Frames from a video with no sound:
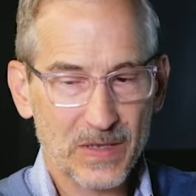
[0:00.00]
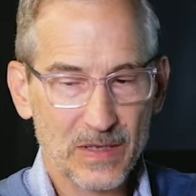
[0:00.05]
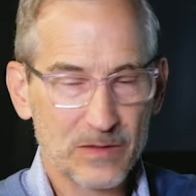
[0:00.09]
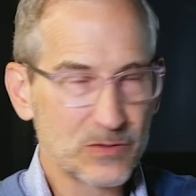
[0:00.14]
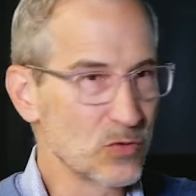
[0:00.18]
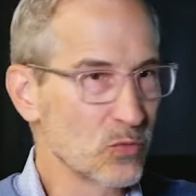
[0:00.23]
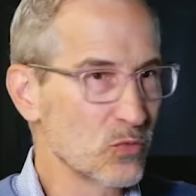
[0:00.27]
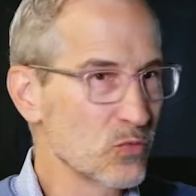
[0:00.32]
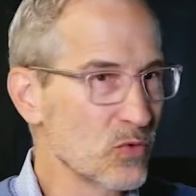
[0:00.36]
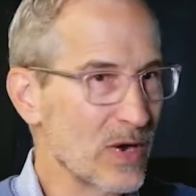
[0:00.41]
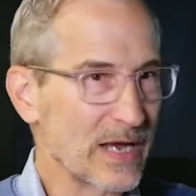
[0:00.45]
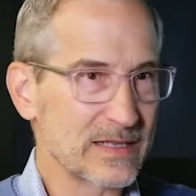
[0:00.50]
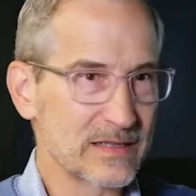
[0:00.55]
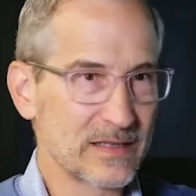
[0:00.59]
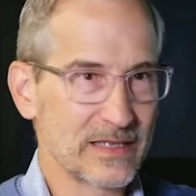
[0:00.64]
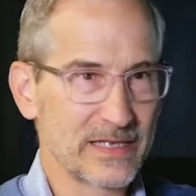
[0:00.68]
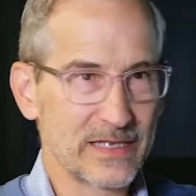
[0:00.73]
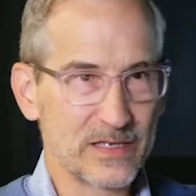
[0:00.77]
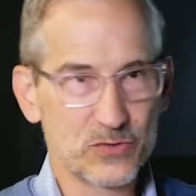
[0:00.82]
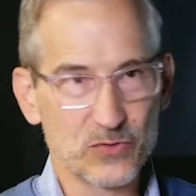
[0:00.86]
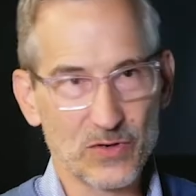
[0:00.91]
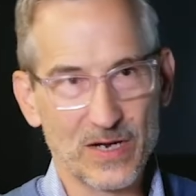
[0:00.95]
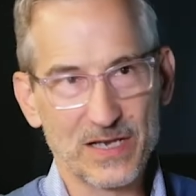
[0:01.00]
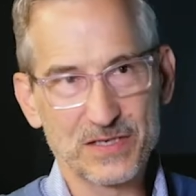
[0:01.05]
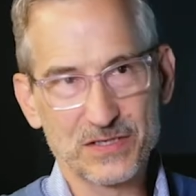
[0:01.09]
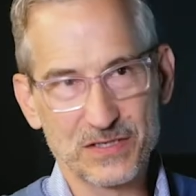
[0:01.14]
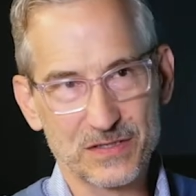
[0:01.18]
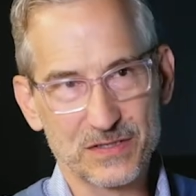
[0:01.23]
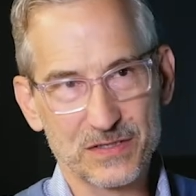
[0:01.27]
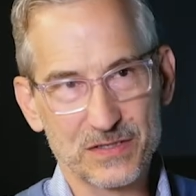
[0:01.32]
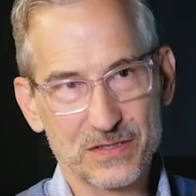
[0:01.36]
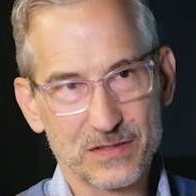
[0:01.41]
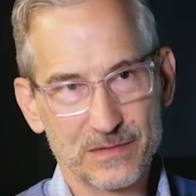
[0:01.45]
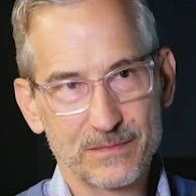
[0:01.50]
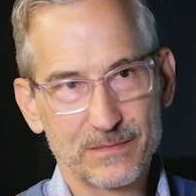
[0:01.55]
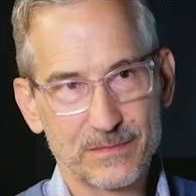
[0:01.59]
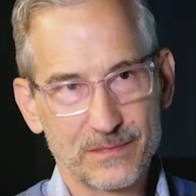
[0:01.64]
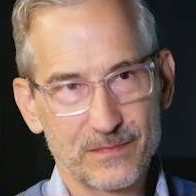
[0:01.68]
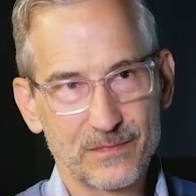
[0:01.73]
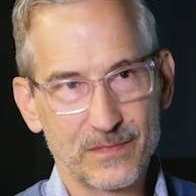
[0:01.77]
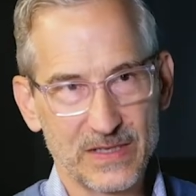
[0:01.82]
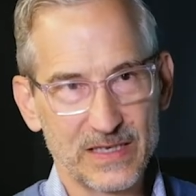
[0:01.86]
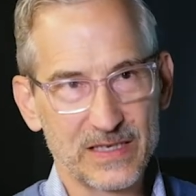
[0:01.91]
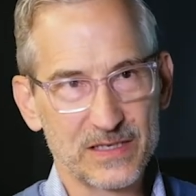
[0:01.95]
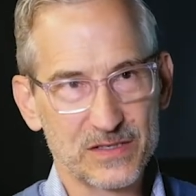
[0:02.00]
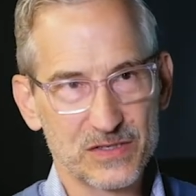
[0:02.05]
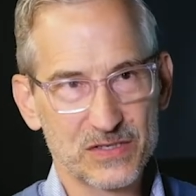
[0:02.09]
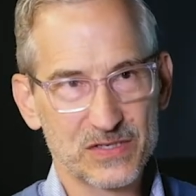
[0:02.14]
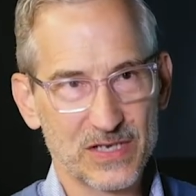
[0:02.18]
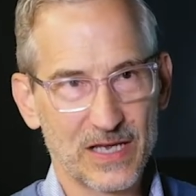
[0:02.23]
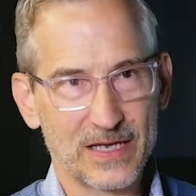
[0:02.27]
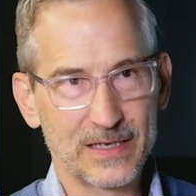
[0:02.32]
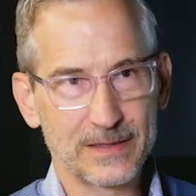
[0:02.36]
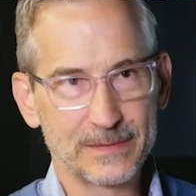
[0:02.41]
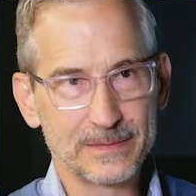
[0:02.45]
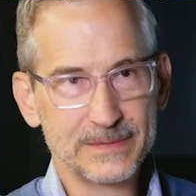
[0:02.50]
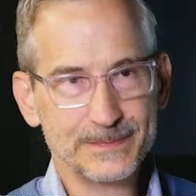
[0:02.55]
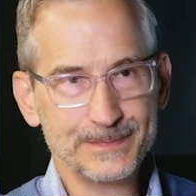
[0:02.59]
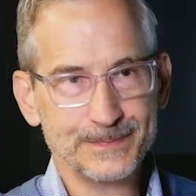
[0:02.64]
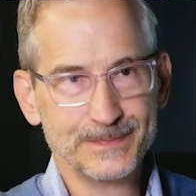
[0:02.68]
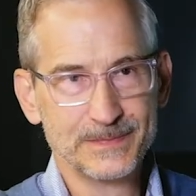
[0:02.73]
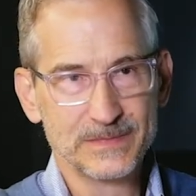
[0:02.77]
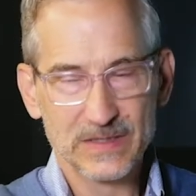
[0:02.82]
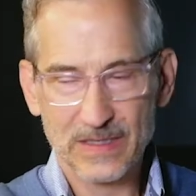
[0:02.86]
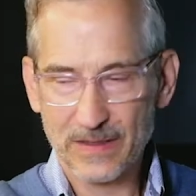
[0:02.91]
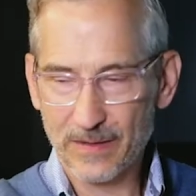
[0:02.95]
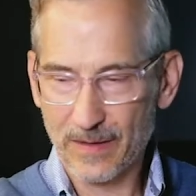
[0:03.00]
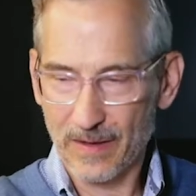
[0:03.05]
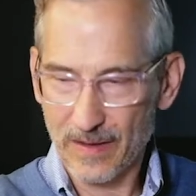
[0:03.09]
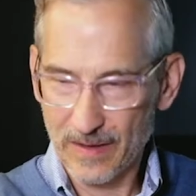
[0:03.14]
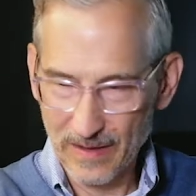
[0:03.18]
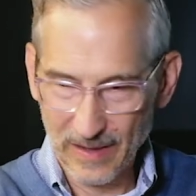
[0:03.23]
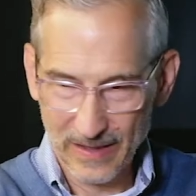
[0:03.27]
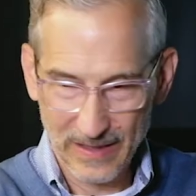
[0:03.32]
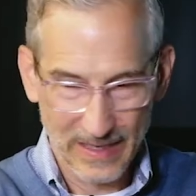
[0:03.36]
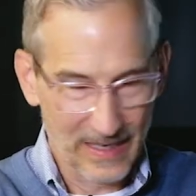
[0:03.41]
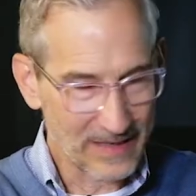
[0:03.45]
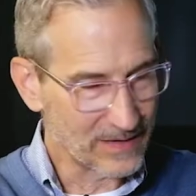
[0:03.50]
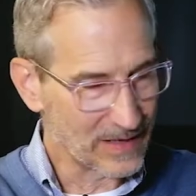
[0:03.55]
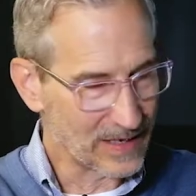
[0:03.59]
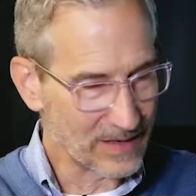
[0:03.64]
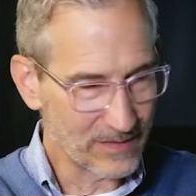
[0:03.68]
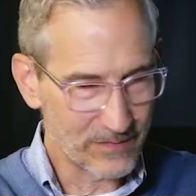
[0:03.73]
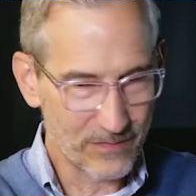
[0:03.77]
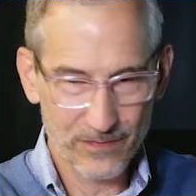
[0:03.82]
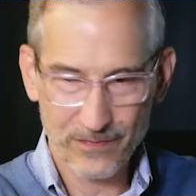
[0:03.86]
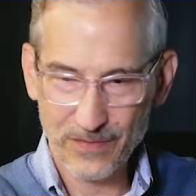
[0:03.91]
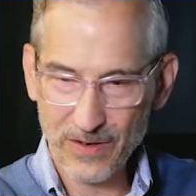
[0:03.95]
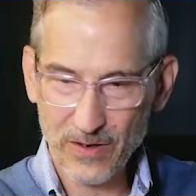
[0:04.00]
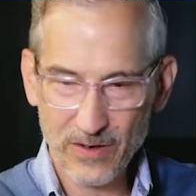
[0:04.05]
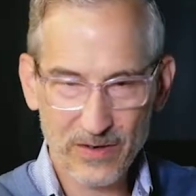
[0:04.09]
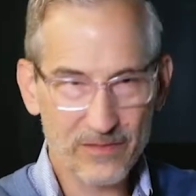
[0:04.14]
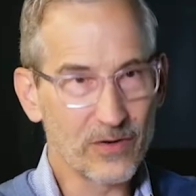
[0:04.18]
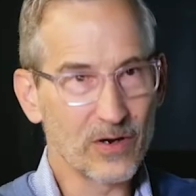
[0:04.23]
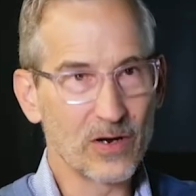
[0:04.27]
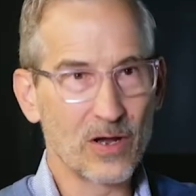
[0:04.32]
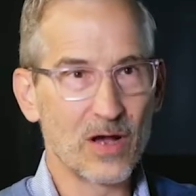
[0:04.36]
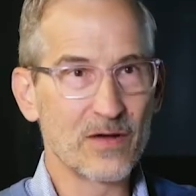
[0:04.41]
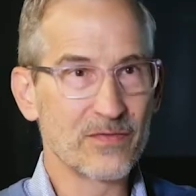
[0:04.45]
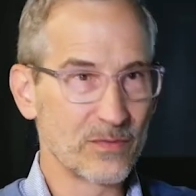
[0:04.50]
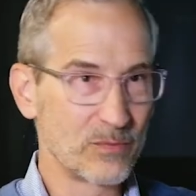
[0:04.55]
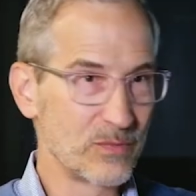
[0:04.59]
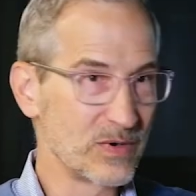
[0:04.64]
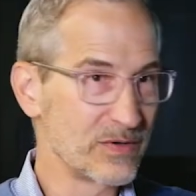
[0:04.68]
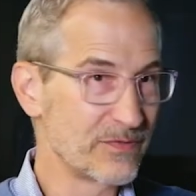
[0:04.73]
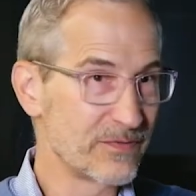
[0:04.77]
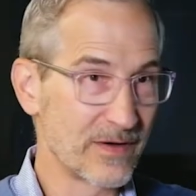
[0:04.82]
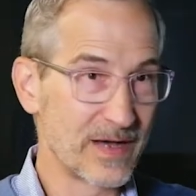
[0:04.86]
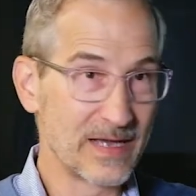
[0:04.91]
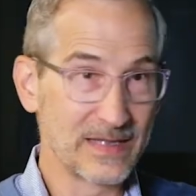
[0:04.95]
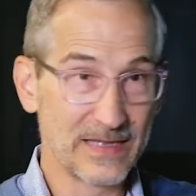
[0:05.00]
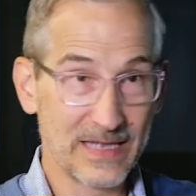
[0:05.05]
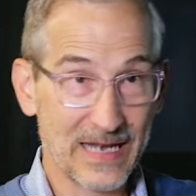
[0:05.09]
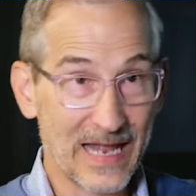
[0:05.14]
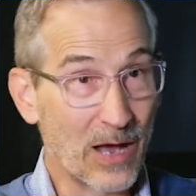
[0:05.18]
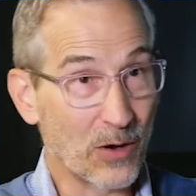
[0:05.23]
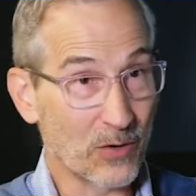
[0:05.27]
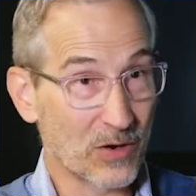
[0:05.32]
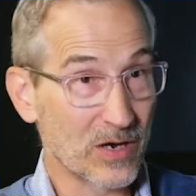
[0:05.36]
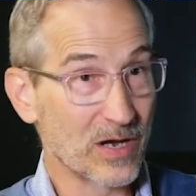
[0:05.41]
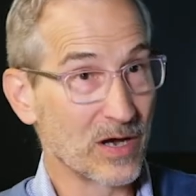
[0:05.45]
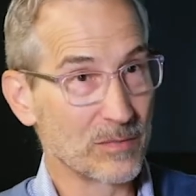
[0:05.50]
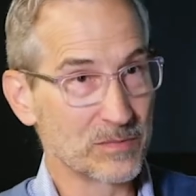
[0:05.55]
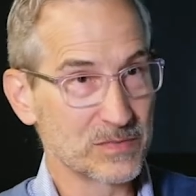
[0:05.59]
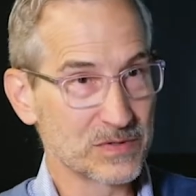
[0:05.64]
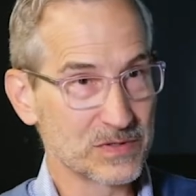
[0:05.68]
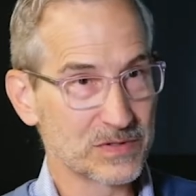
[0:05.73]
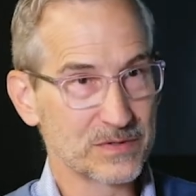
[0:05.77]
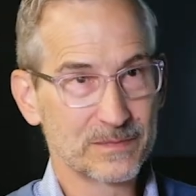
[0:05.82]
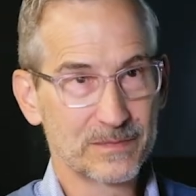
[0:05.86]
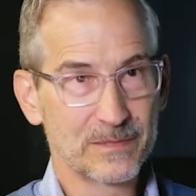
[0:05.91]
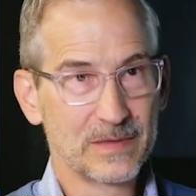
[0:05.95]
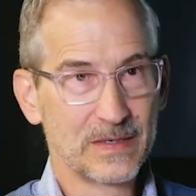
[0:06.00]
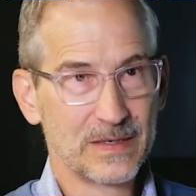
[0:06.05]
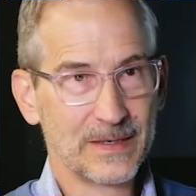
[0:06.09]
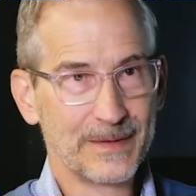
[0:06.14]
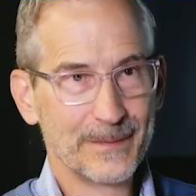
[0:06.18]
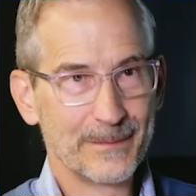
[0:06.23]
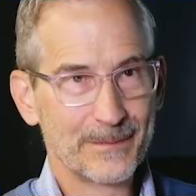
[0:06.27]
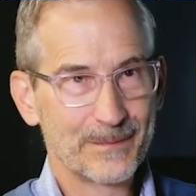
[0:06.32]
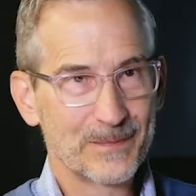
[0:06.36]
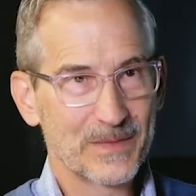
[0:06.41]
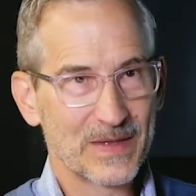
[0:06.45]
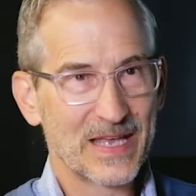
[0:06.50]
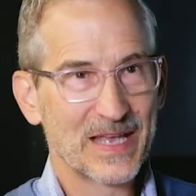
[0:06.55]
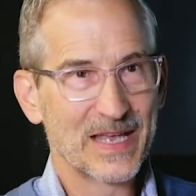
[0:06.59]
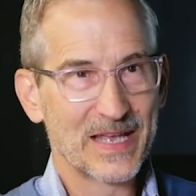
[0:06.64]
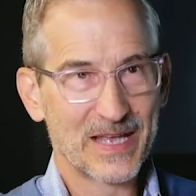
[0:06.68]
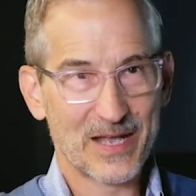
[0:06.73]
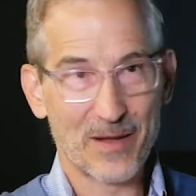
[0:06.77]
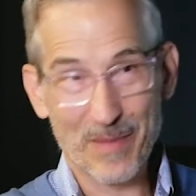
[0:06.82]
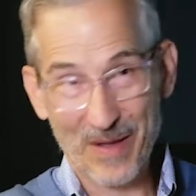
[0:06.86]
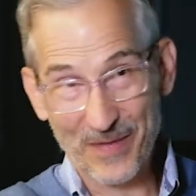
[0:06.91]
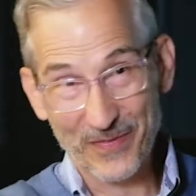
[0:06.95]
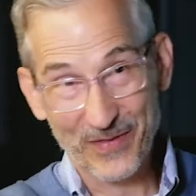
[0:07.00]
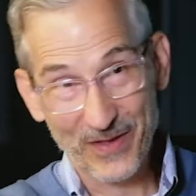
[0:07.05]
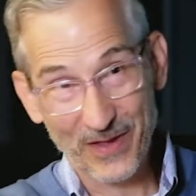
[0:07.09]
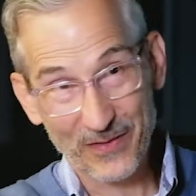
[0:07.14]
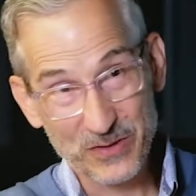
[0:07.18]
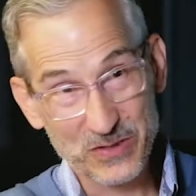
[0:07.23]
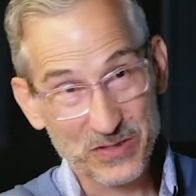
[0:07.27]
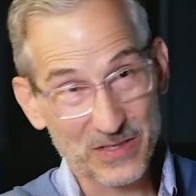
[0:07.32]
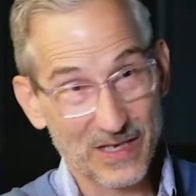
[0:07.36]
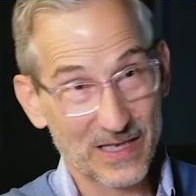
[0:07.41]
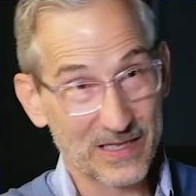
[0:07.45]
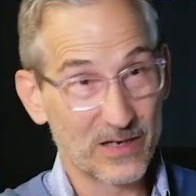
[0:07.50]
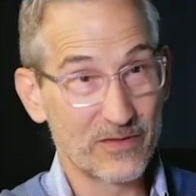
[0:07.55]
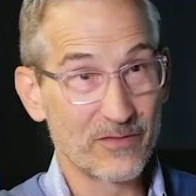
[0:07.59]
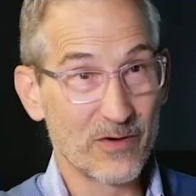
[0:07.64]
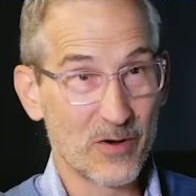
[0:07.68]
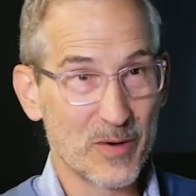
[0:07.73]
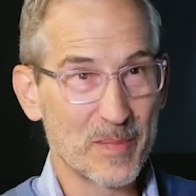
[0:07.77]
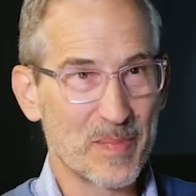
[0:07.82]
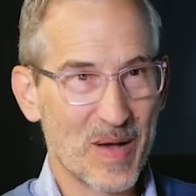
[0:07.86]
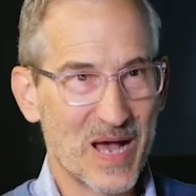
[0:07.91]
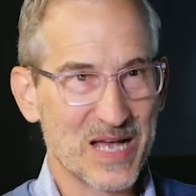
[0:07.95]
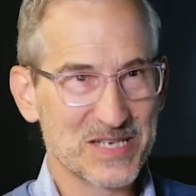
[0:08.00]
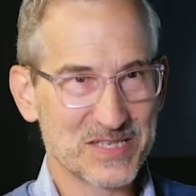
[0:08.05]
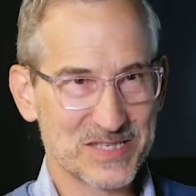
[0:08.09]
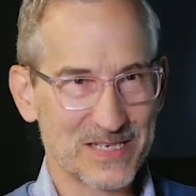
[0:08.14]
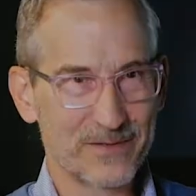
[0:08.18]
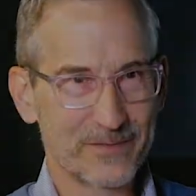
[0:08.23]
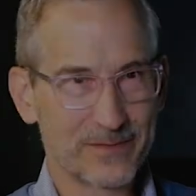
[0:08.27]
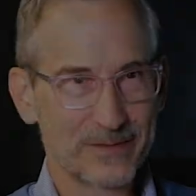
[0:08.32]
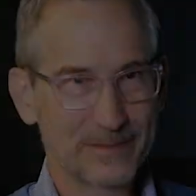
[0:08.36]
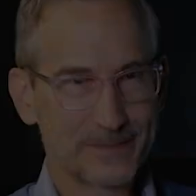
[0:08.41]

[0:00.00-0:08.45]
directly addresses the insight. And very, very often we find that outcomes come out the other side that are very positive.